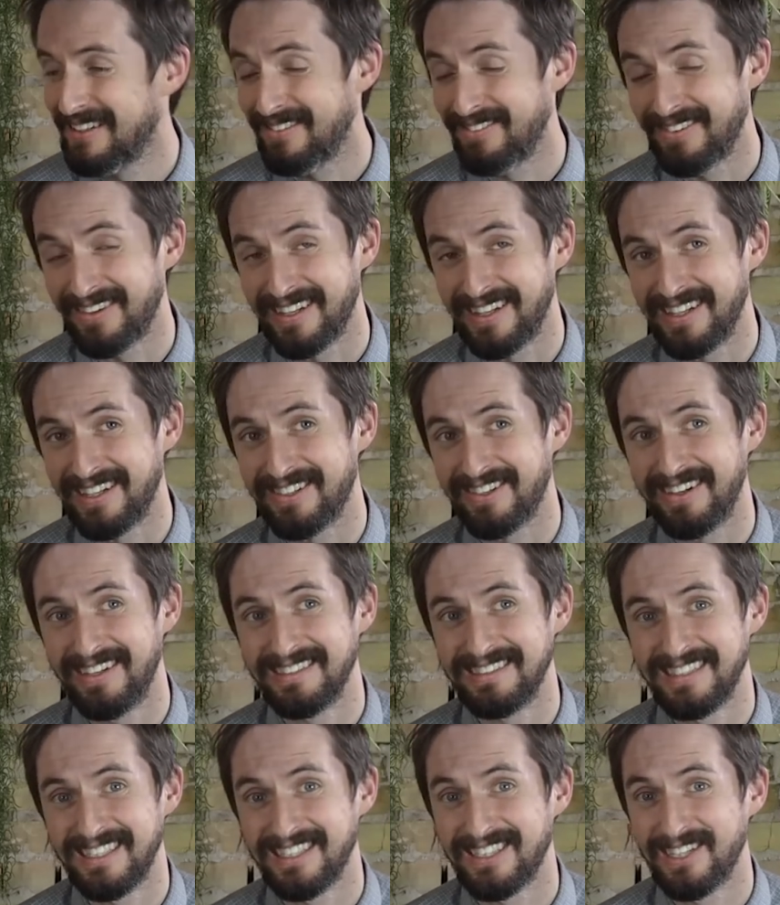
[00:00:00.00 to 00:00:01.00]
I'm gonna
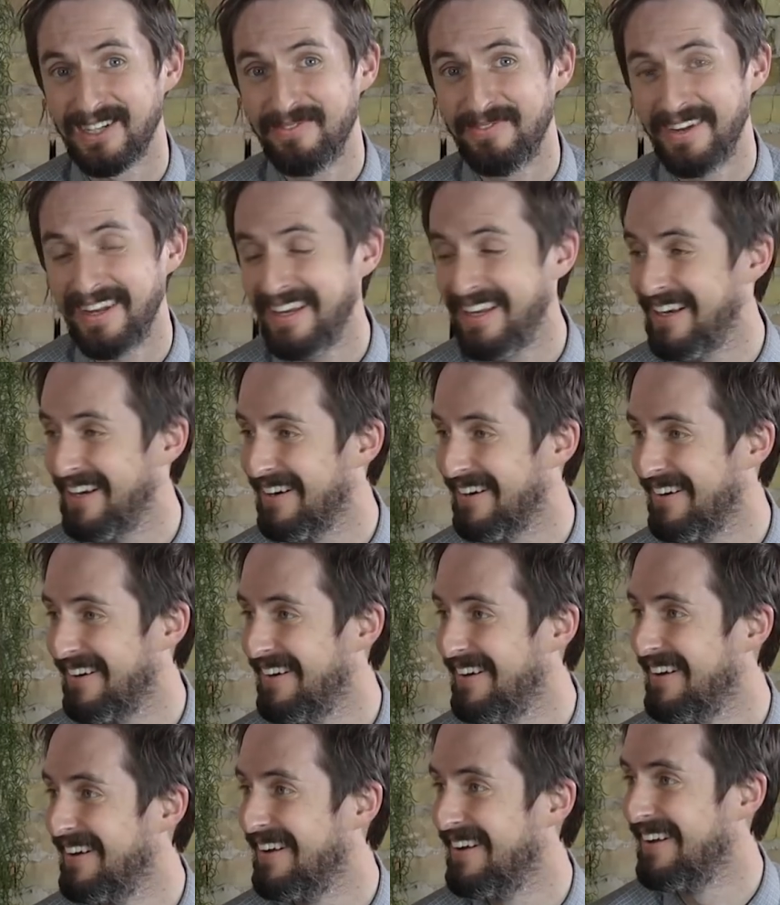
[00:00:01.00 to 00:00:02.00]
transition them in
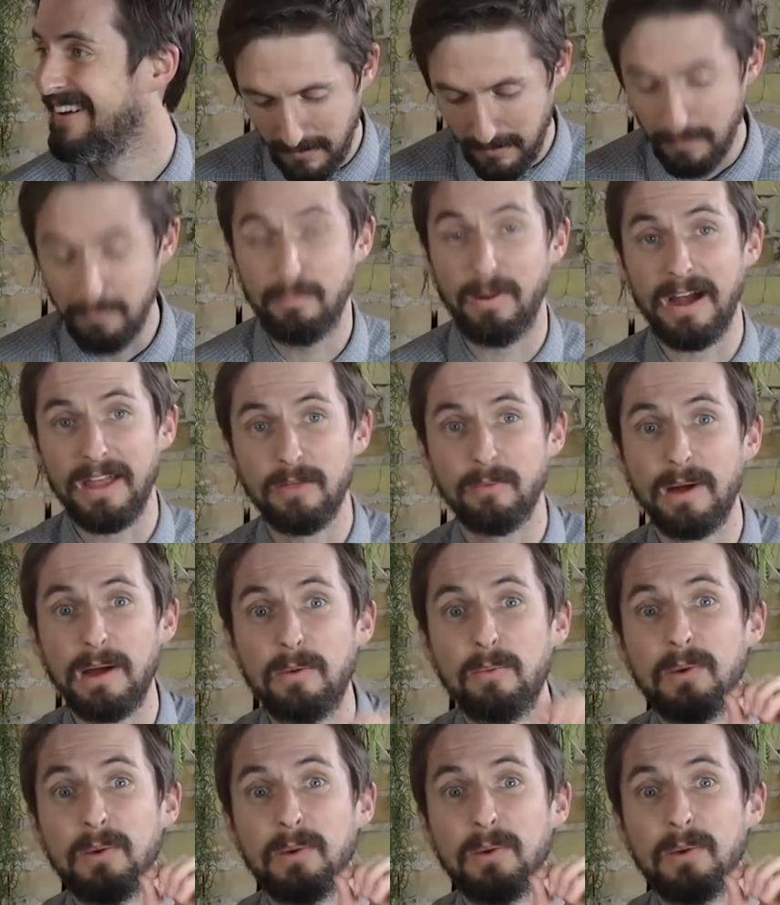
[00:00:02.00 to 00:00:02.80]
here. By the way,